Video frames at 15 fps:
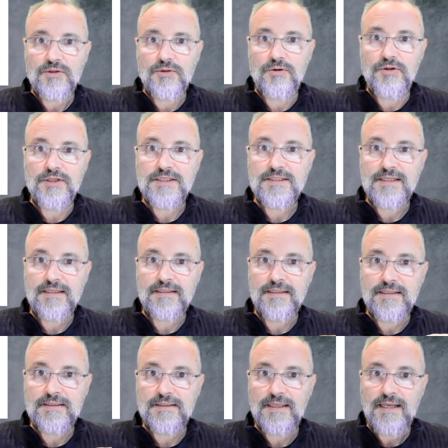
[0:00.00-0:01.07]
to
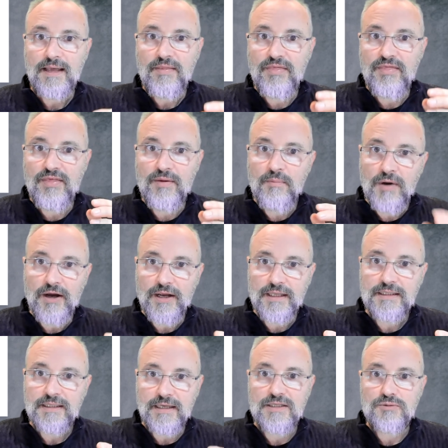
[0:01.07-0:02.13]
understand that the
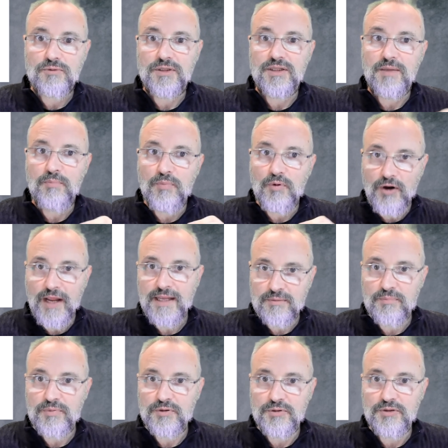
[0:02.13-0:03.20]
mind is what the
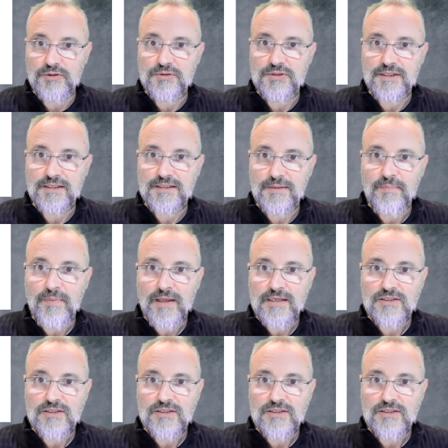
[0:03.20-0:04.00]
brain produces.